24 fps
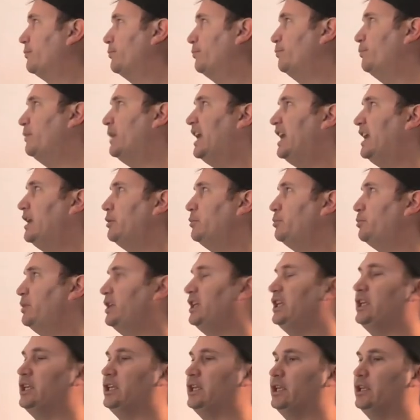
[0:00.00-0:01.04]
may
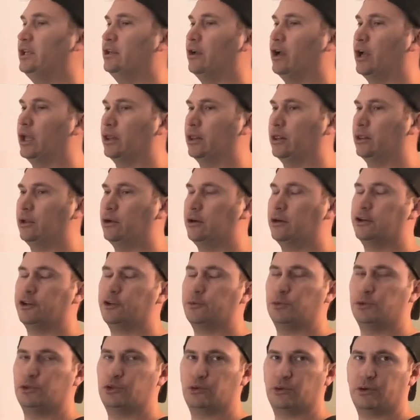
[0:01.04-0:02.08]
be a
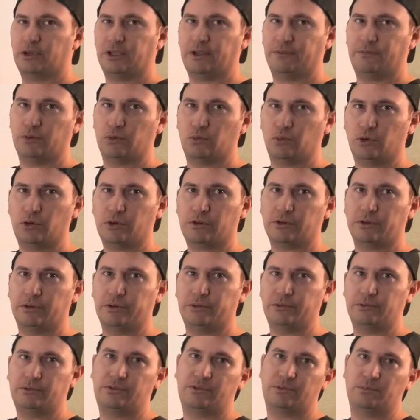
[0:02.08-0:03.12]
large majority of your
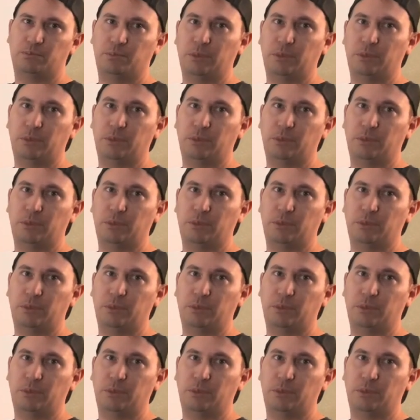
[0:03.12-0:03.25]
workloads,